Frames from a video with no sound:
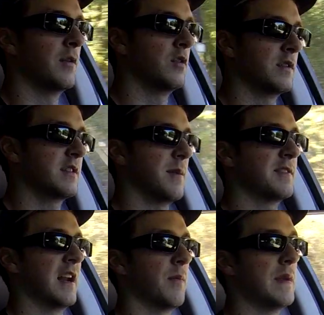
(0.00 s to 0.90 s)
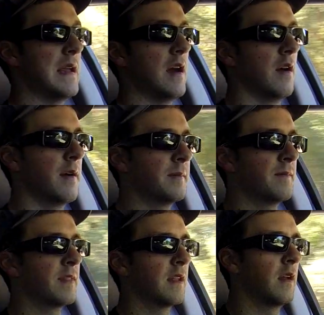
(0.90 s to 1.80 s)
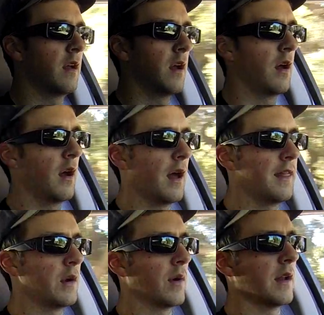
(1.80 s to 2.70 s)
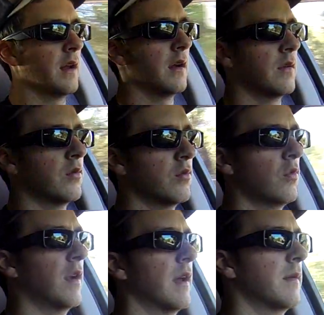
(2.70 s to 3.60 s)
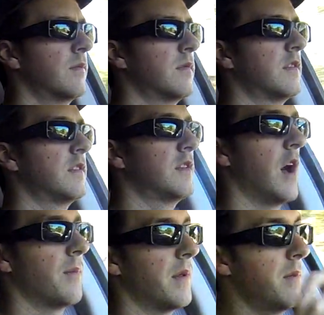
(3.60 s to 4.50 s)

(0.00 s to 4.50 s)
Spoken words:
gonna do a stop sign up here. I think we're gonna want to stop